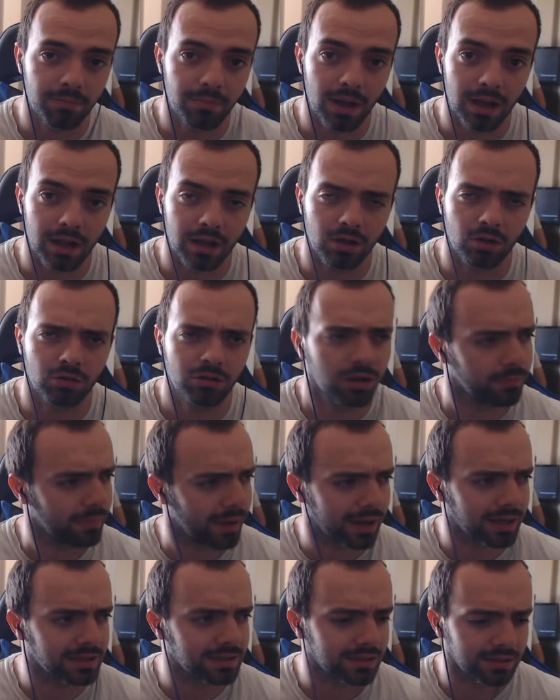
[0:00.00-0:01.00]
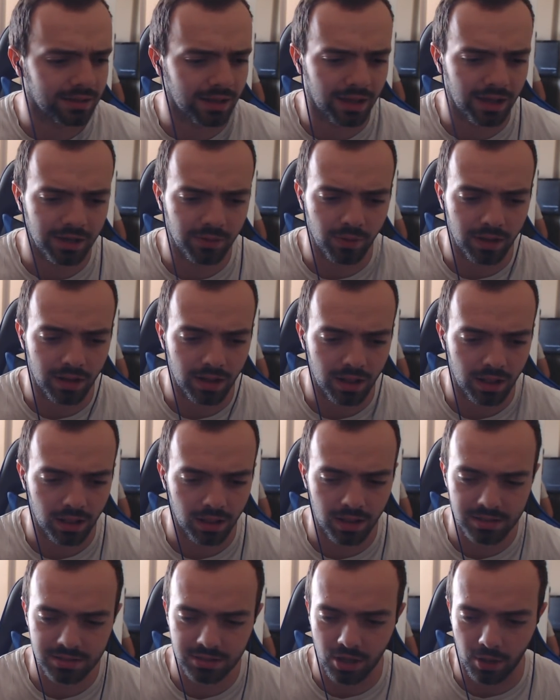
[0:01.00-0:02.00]
back or get back into that. Anyway,
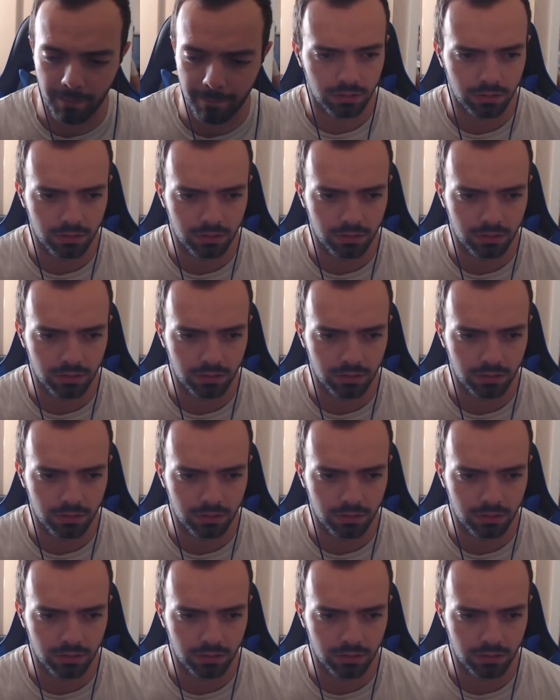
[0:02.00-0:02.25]
let's go.